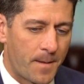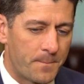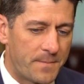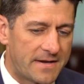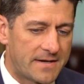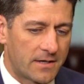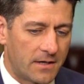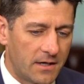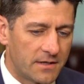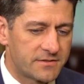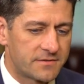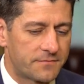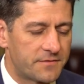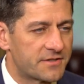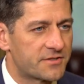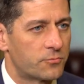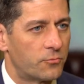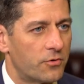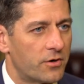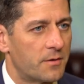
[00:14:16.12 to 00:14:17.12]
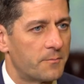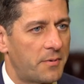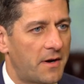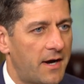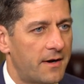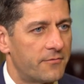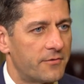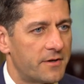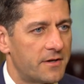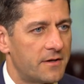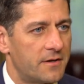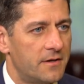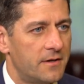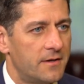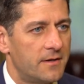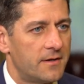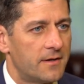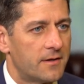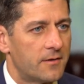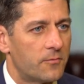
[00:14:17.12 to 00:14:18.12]
because of this war on poverty,
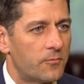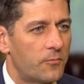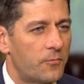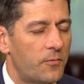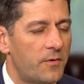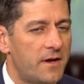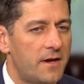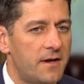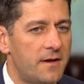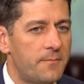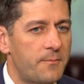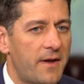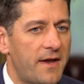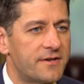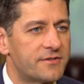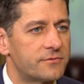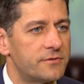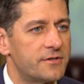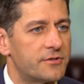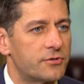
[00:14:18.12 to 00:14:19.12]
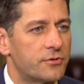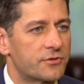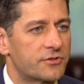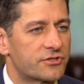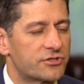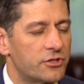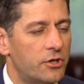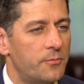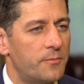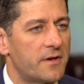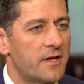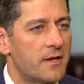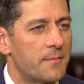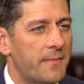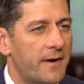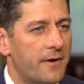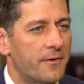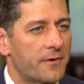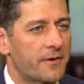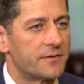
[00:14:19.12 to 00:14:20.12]
we basically took so many
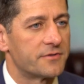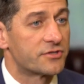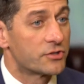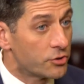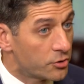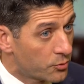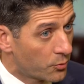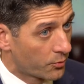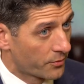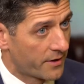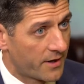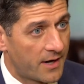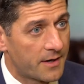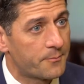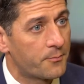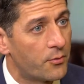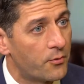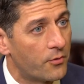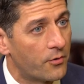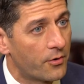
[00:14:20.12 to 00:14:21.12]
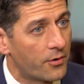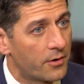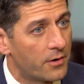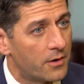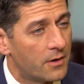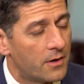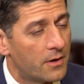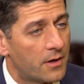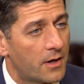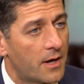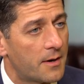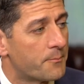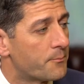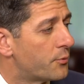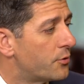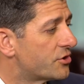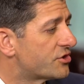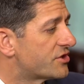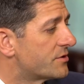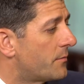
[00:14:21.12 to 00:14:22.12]
Americans who were not poor and
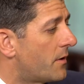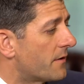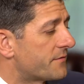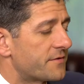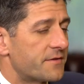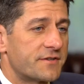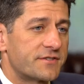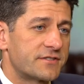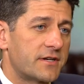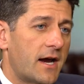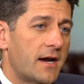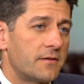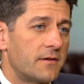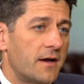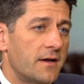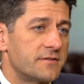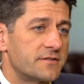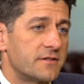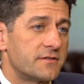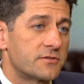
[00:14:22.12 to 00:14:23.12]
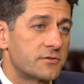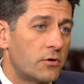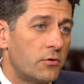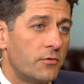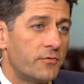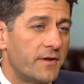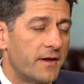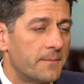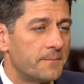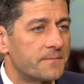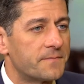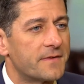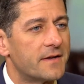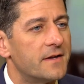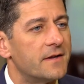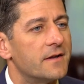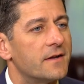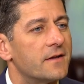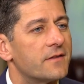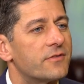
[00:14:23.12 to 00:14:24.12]
pushed them off to the sidelines and told them,
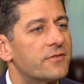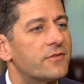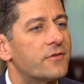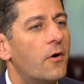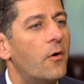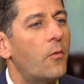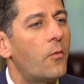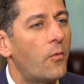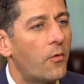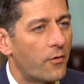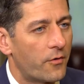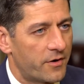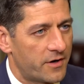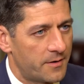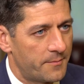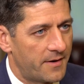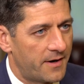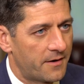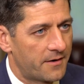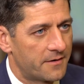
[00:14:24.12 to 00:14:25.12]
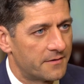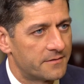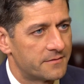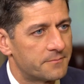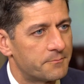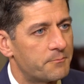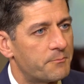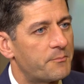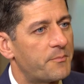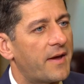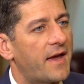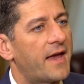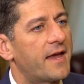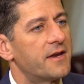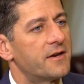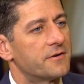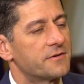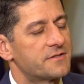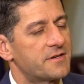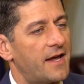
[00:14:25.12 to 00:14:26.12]
don't worry about it. Pay
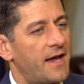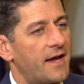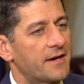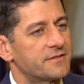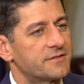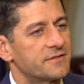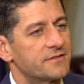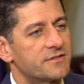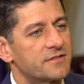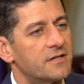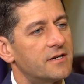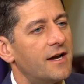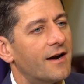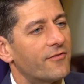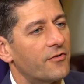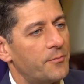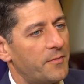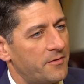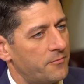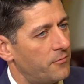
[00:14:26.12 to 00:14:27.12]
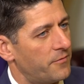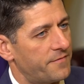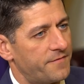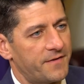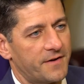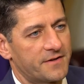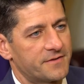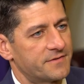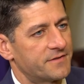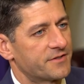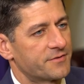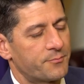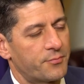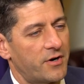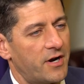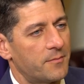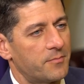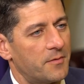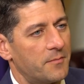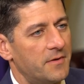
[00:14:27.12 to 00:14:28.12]
your taxes. Government will fix this
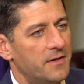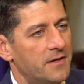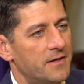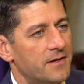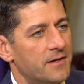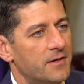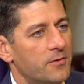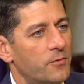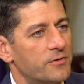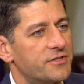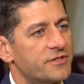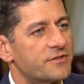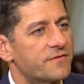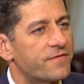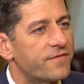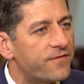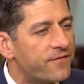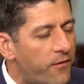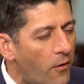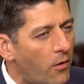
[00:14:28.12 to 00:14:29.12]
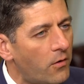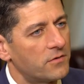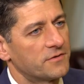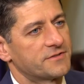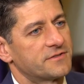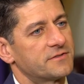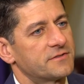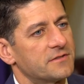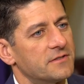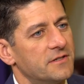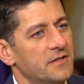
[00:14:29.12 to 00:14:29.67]
problem, which is false.